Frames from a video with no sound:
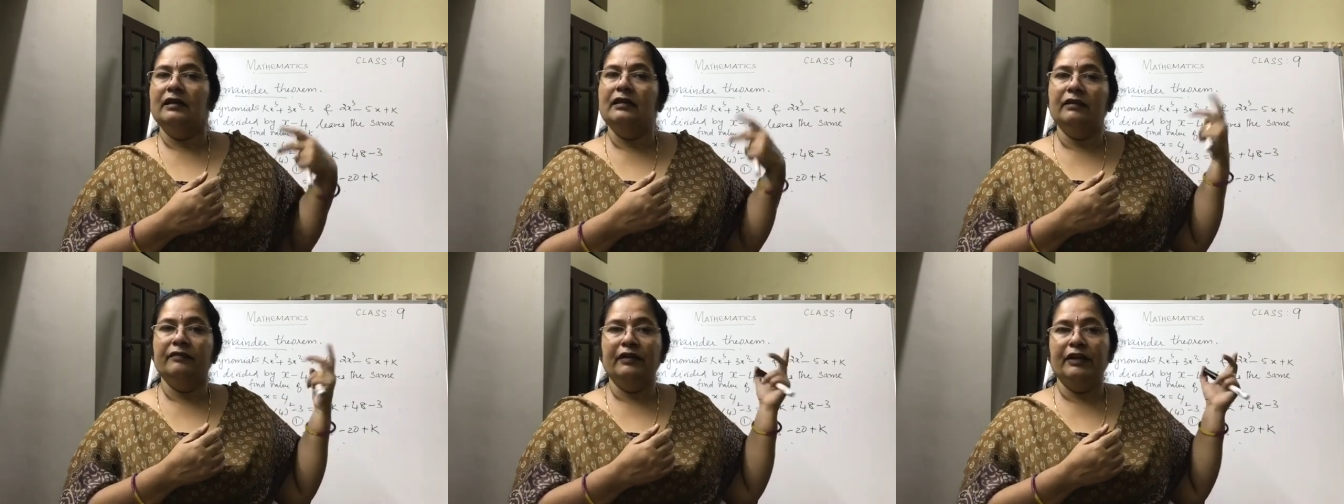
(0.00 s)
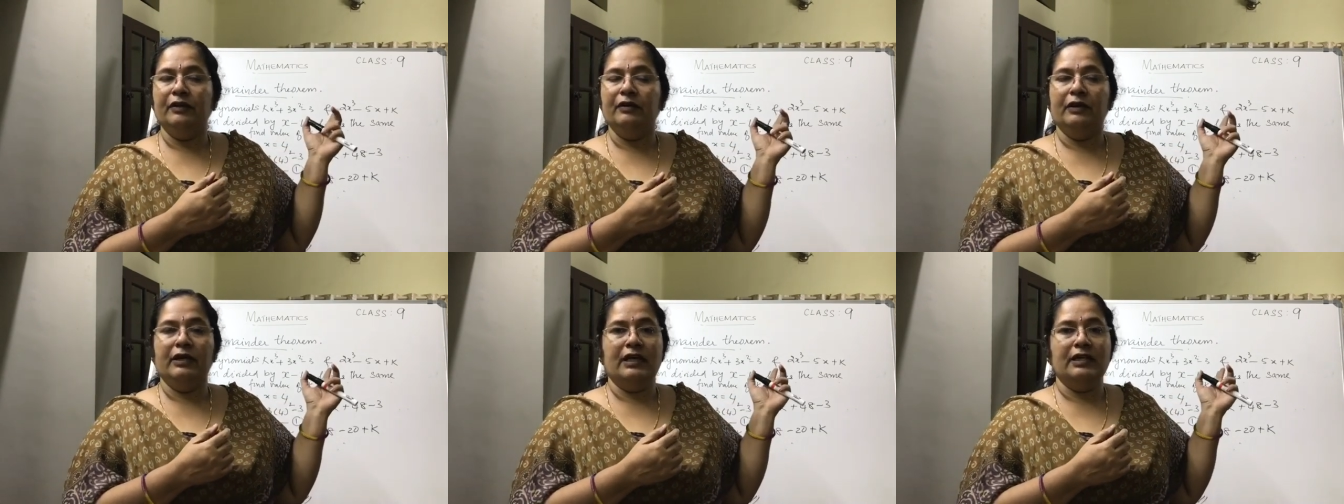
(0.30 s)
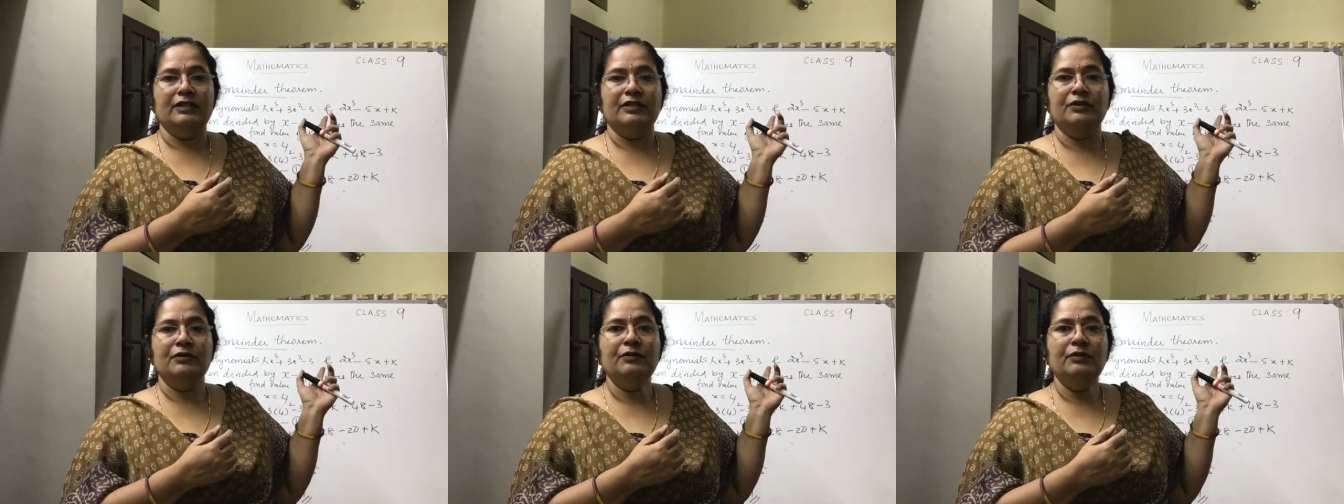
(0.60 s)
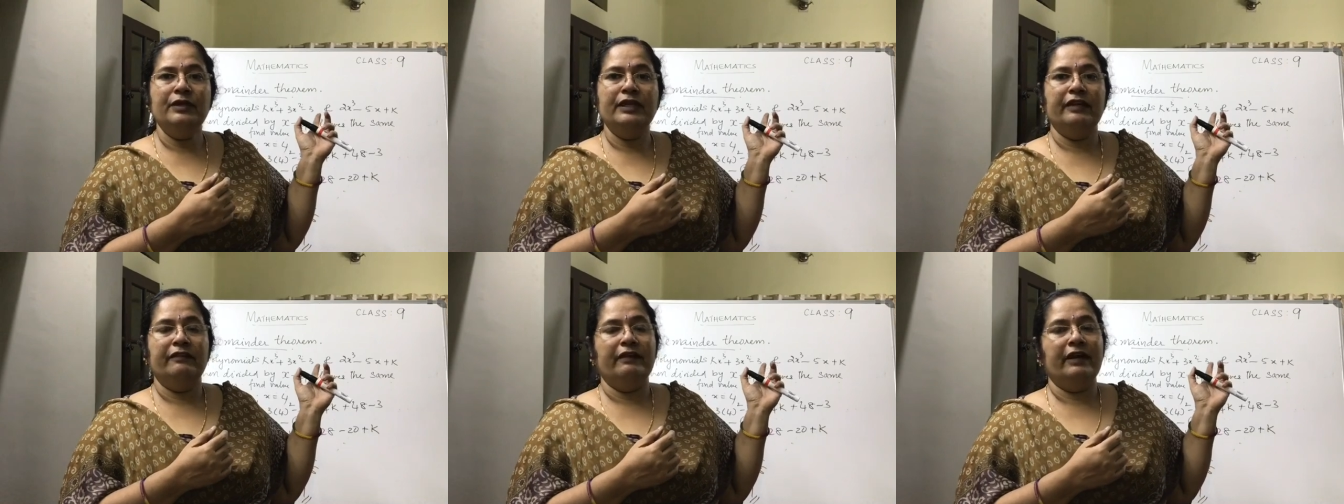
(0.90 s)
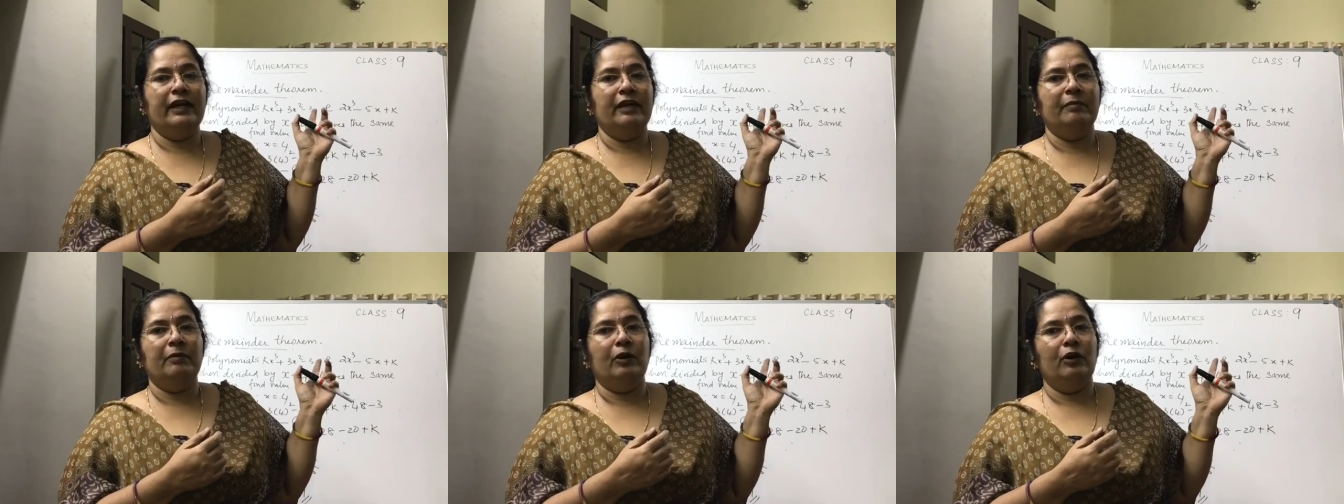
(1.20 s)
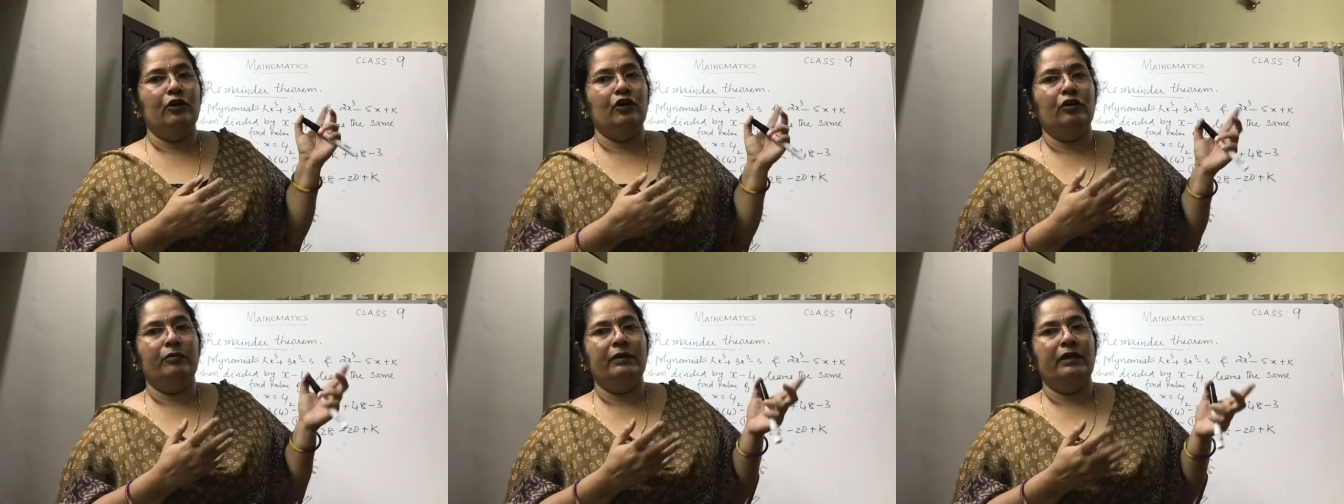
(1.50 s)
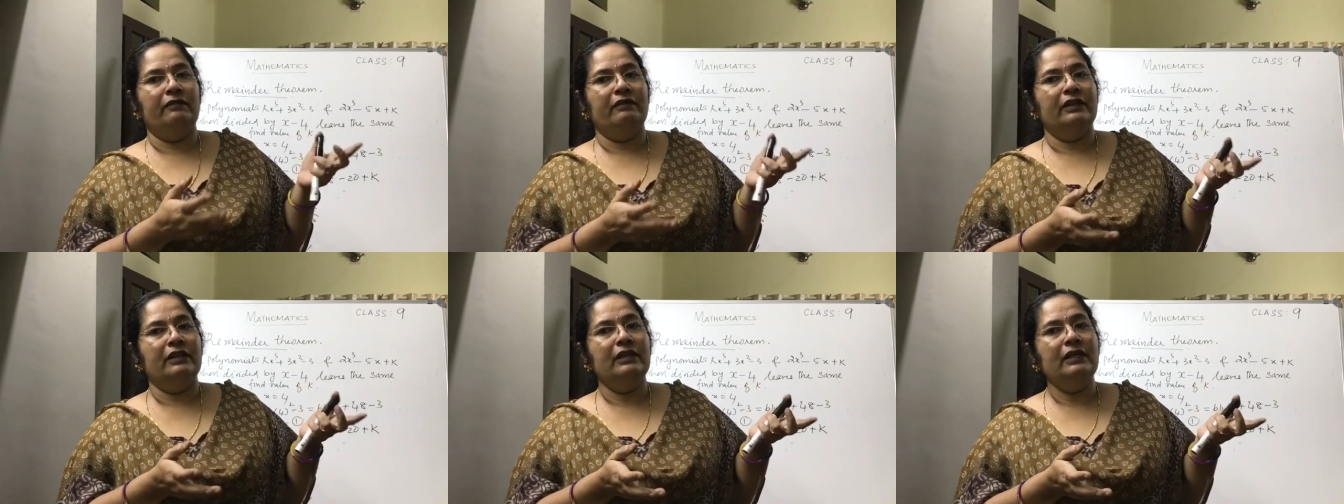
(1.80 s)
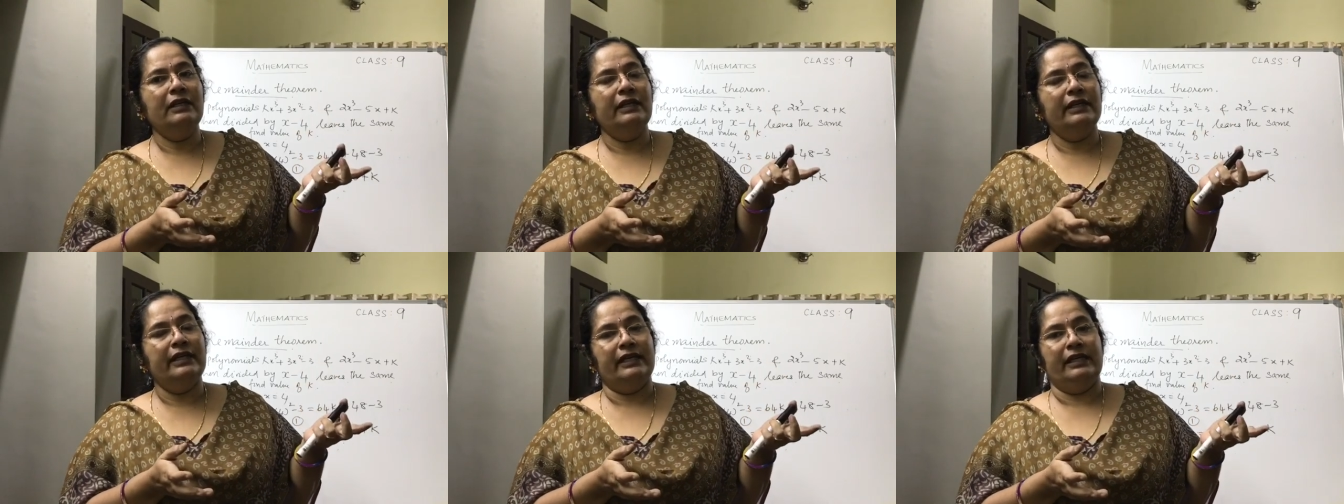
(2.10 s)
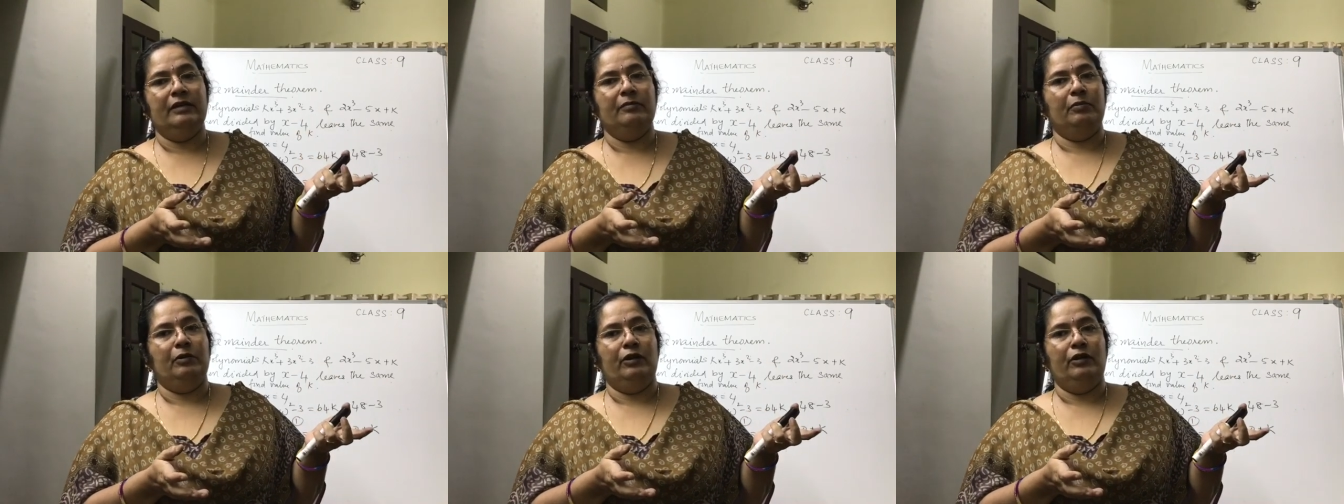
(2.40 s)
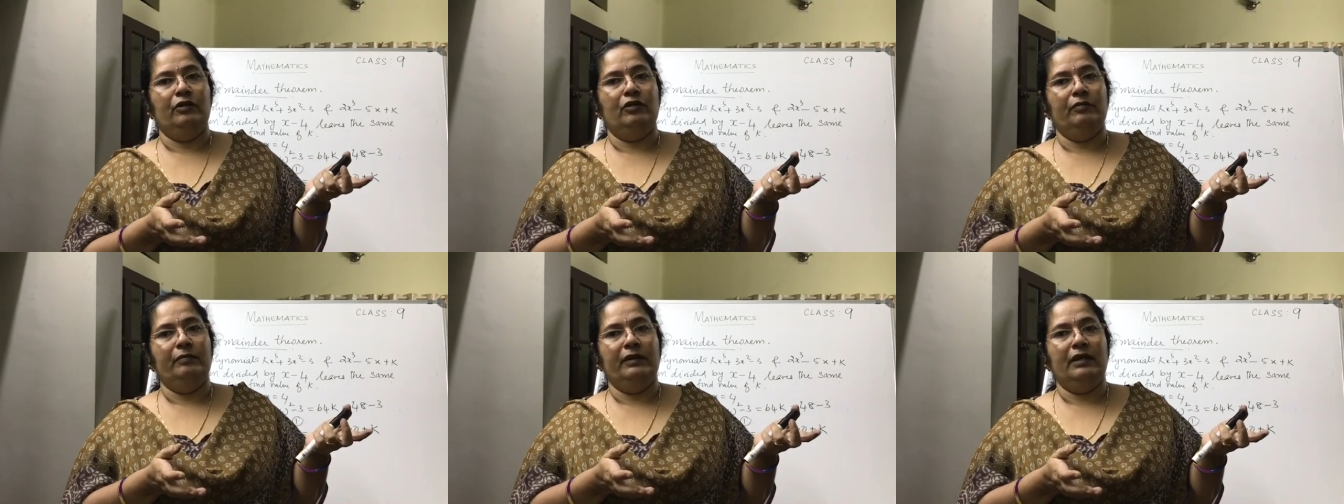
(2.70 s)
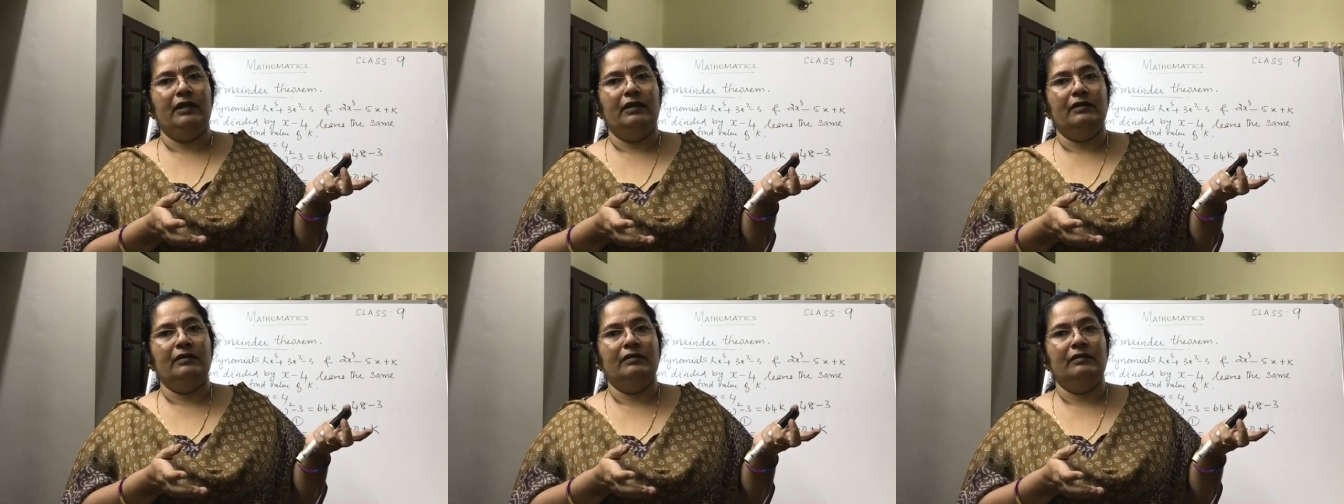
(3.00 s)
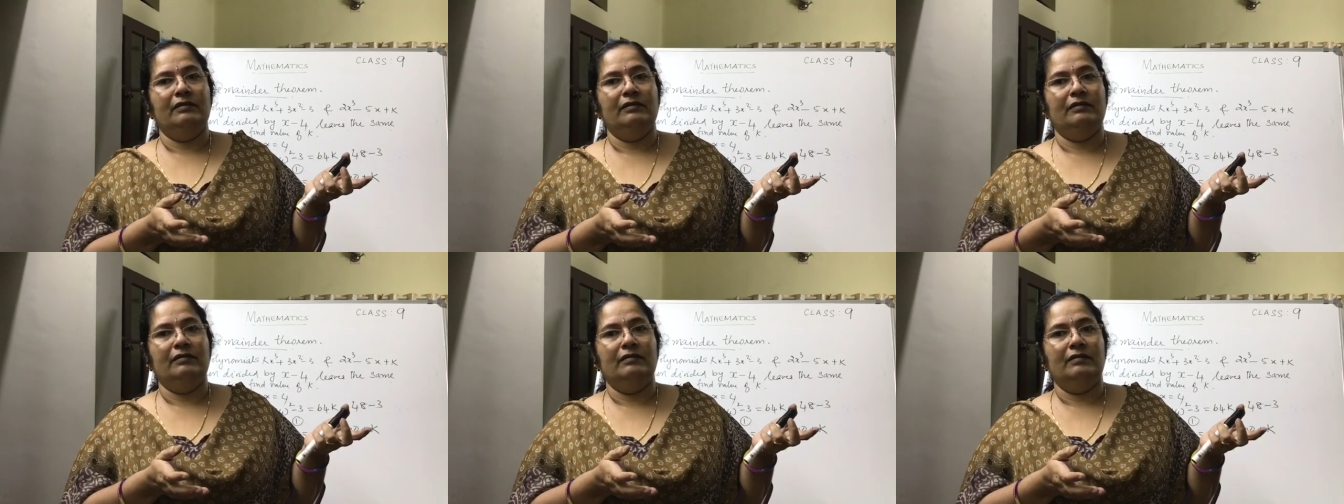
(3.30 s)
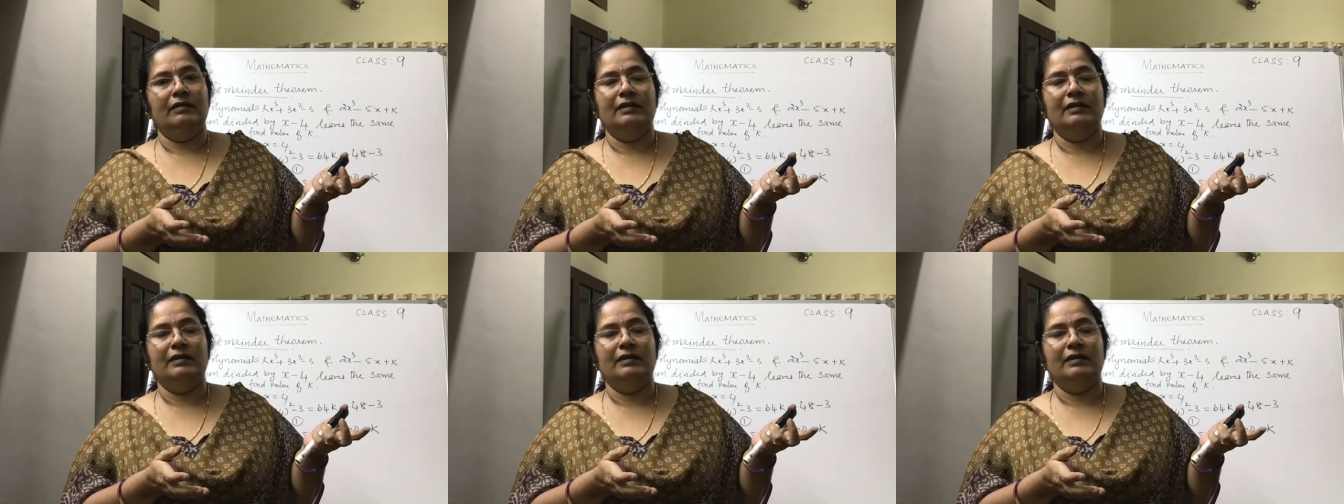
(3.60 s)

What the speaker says: when you are asked to divide a polynomial with a linear polynomial.